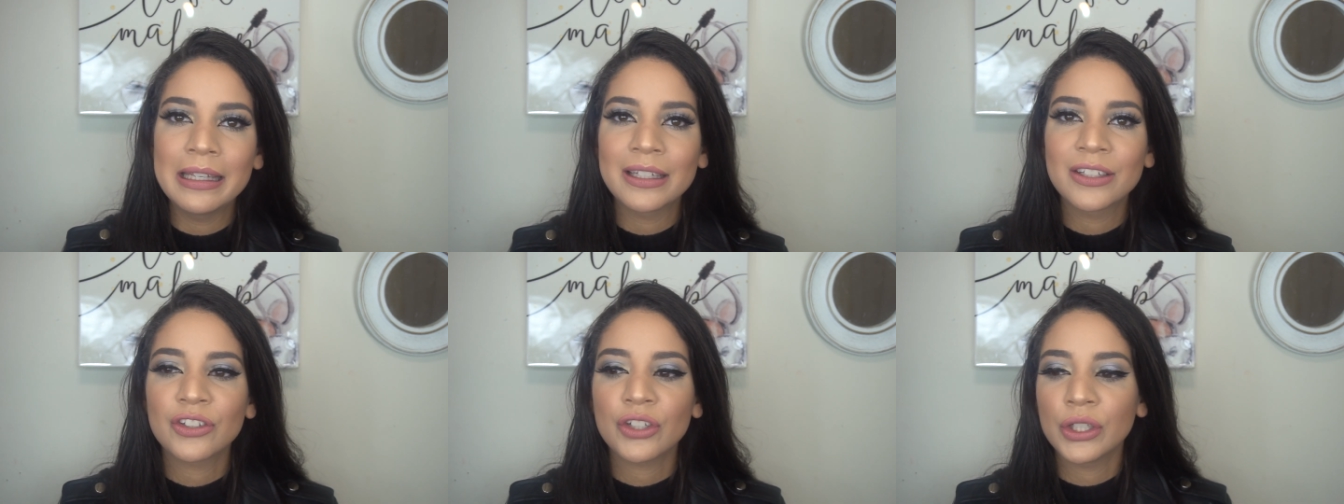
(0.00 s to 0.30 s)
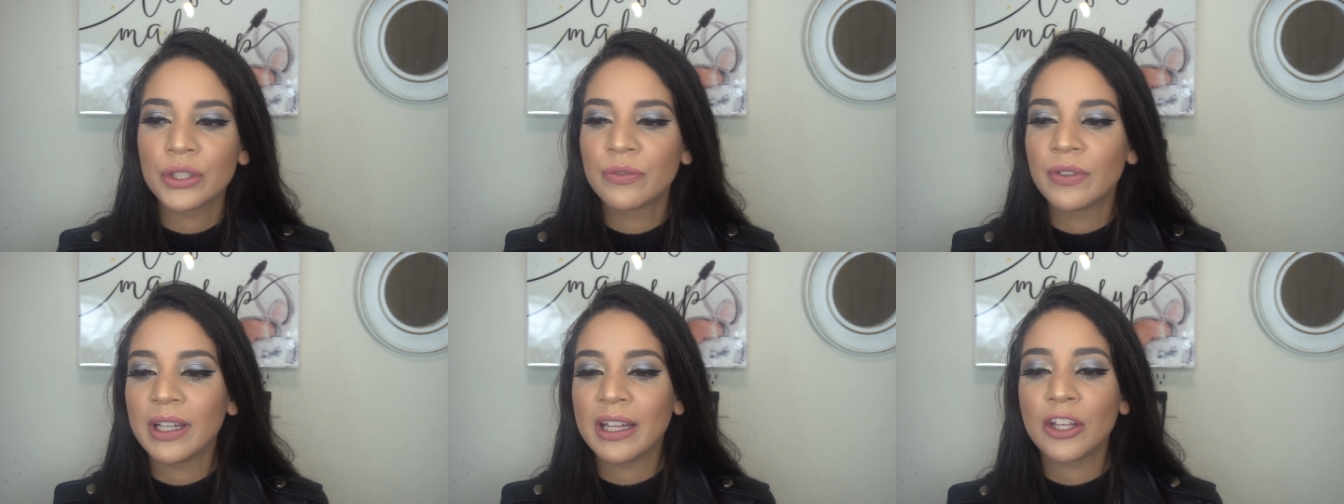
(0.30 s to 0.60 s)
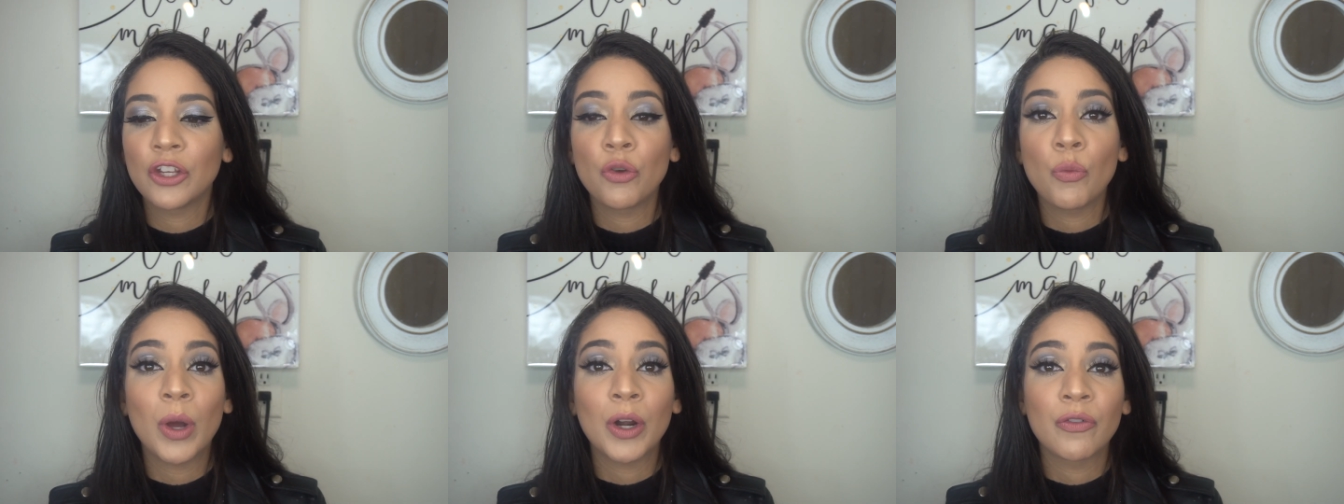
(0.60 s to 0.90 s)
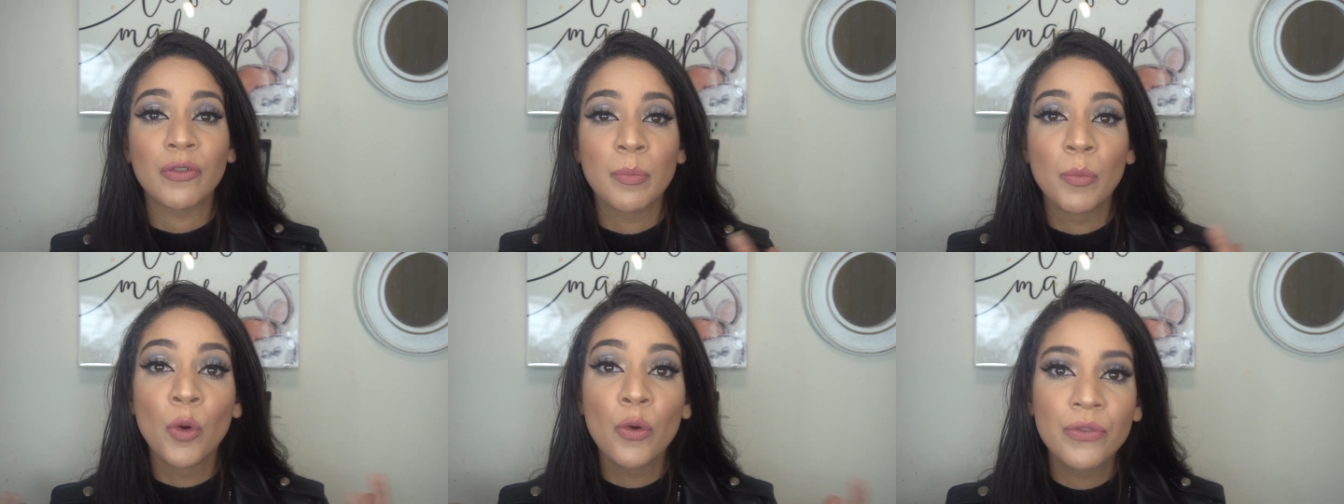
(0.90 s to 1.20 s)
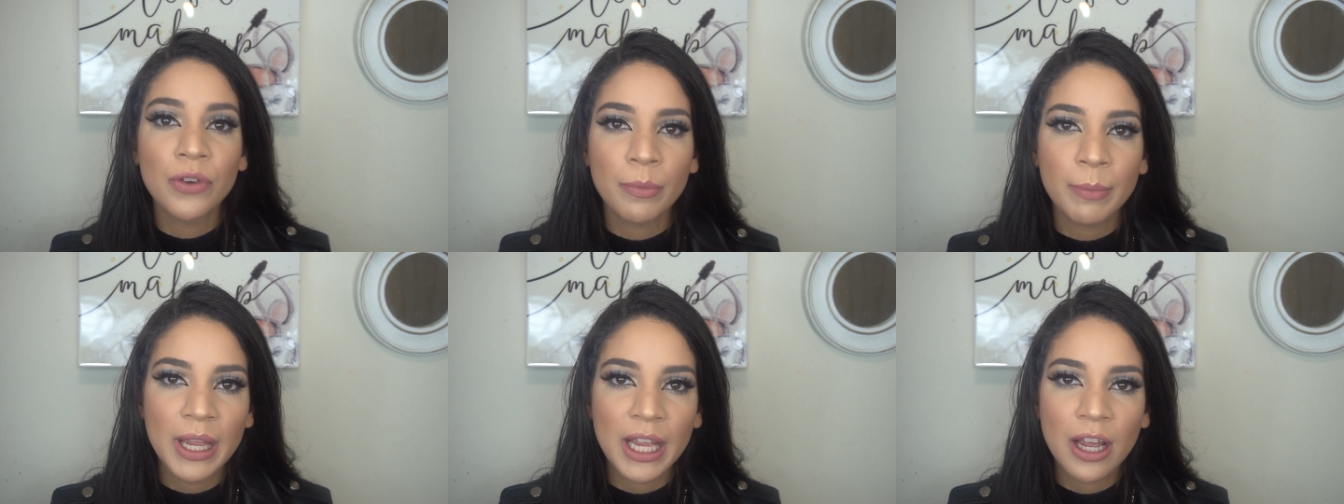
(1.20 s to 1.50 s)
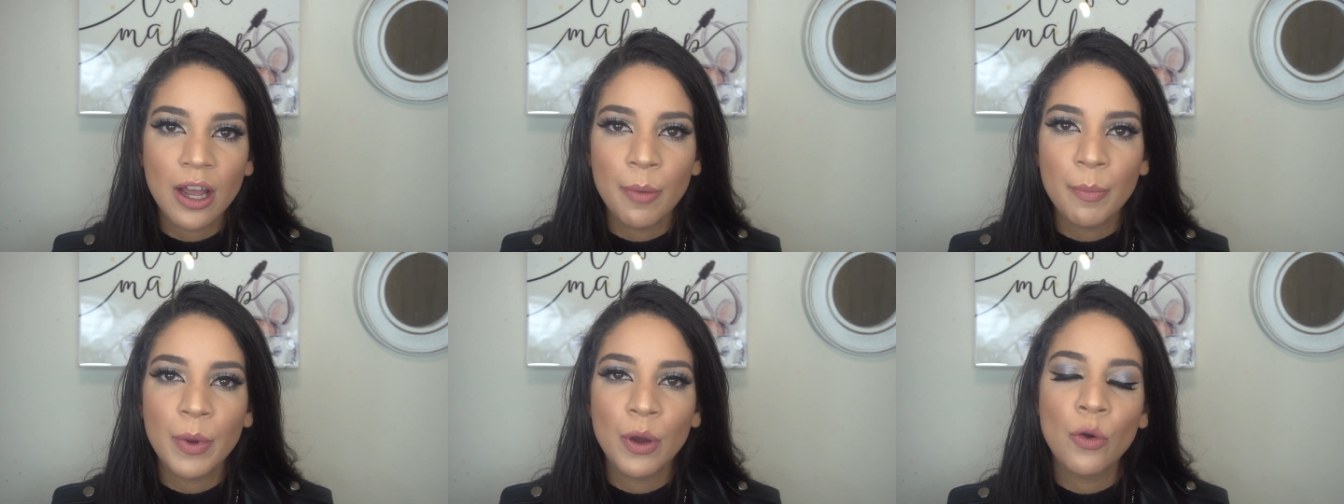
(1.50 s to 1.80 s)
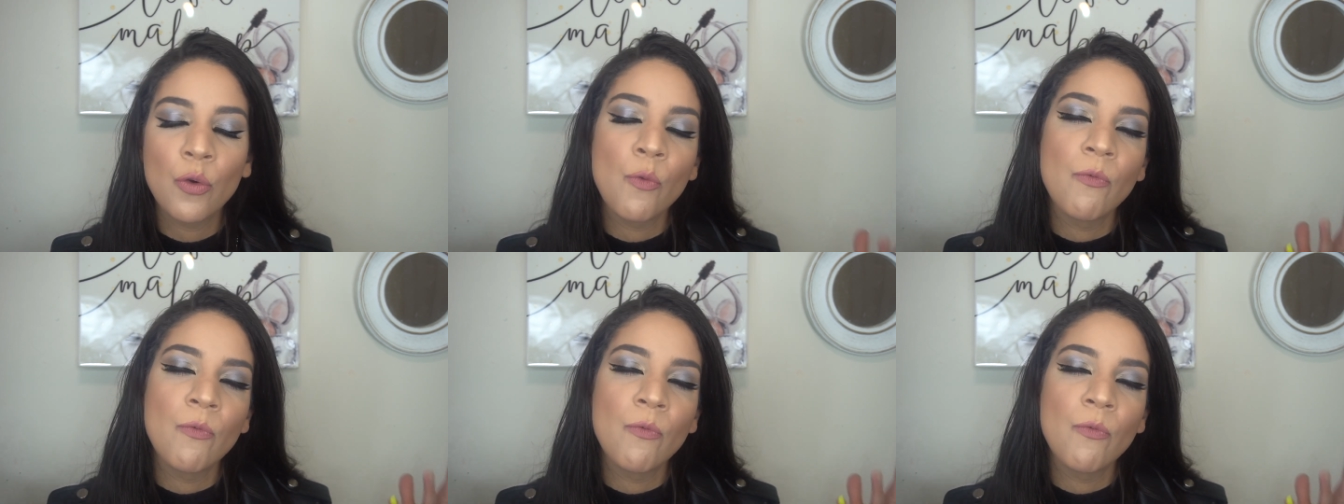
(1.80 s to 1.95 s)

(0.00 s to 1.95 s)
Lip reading: It starts feeling like you want to remove your makeup